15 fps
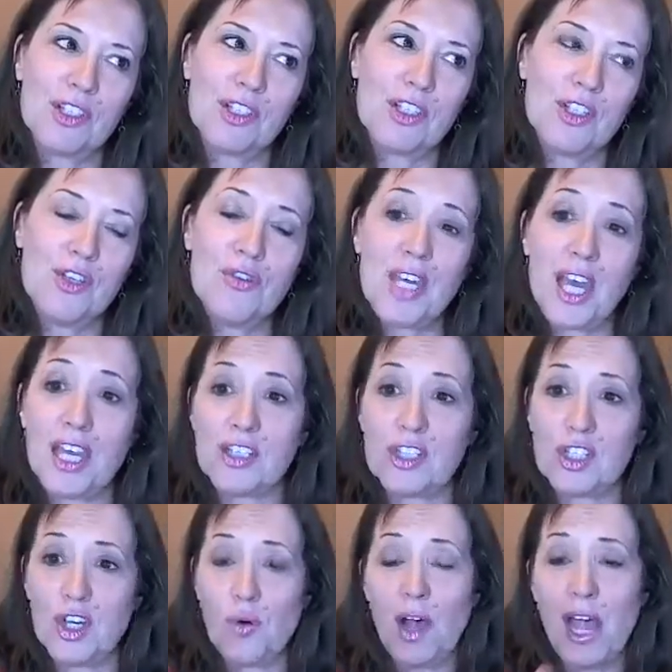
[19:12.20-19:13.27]
suitcase.
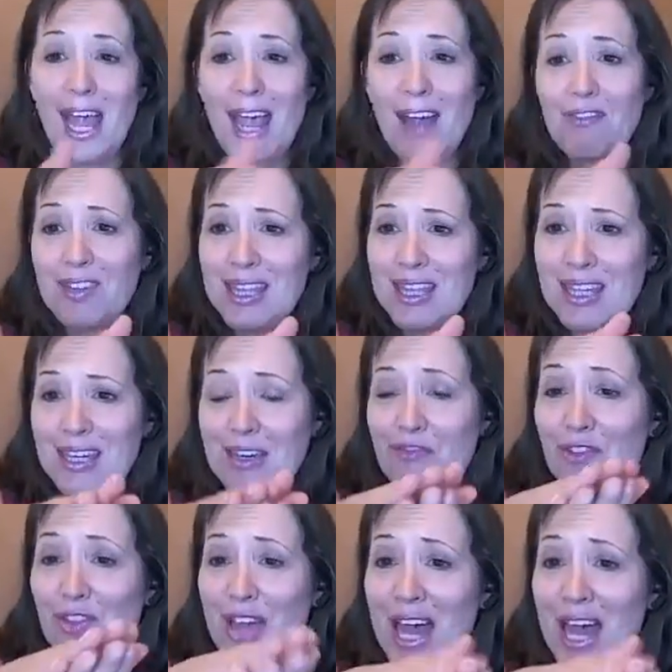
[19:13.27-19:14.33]
So everything
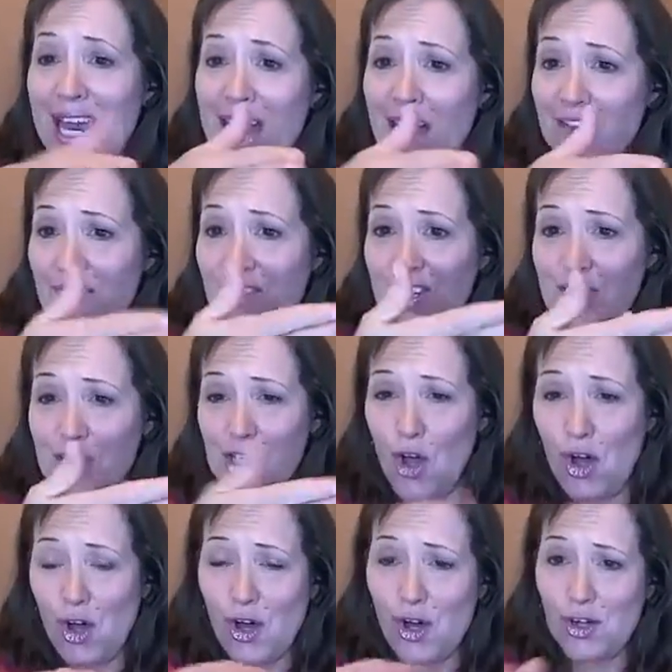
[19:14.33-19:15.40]
for that outfit is
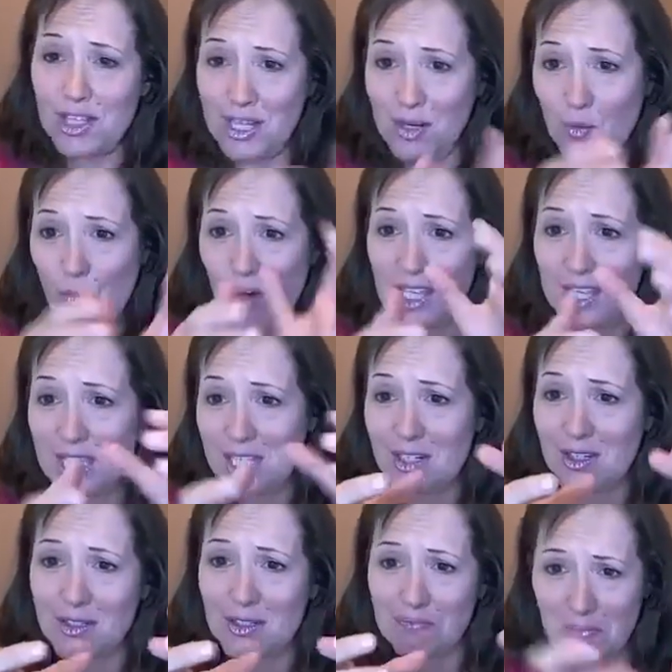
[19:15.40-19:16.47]
all in one
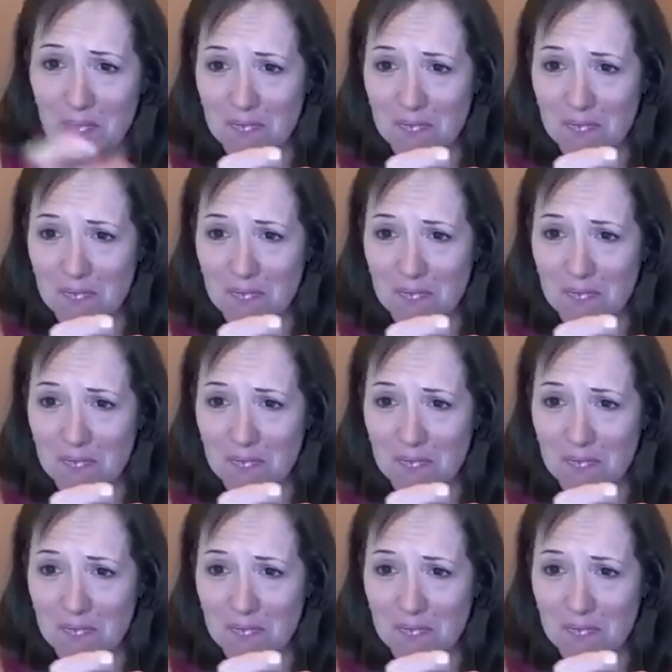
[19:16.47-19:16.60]
little